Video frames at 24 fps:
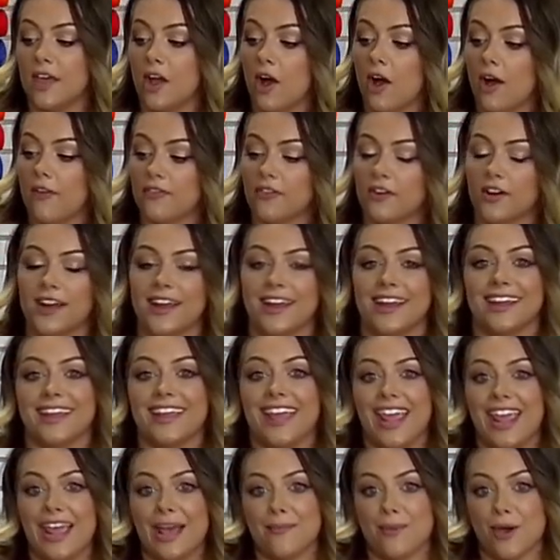they offer it in
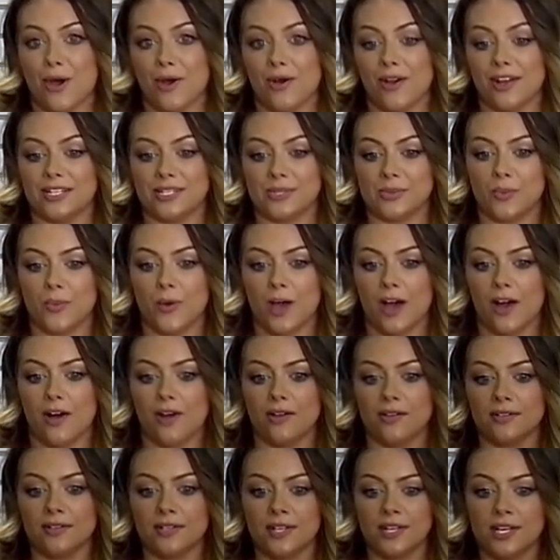camo as
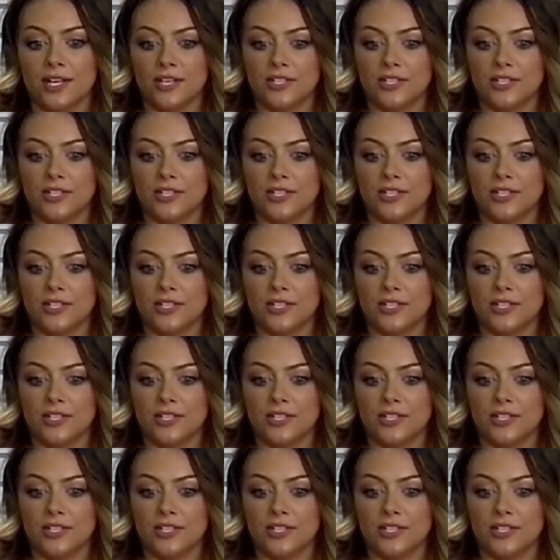well.